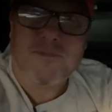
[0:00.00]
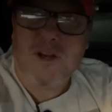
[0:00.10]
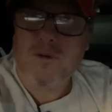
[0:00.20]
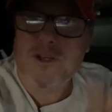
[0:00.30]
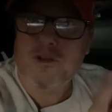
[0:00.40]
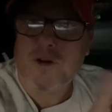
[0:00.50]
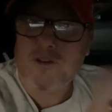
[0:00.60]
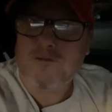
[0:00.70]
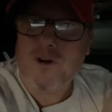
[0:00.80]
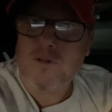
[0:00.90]
you know, what you do
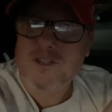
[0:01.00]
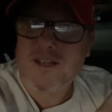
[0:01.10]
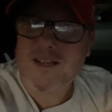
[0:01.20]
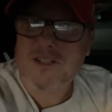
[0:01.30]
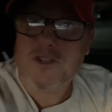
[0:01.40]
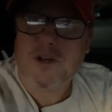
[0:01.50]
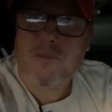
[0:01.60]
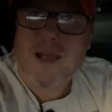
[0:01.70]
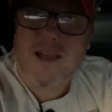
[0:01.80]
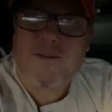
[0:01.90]
on your phones connected to
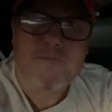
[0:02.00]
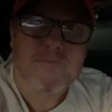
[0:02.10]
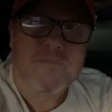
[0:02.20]
your Mac.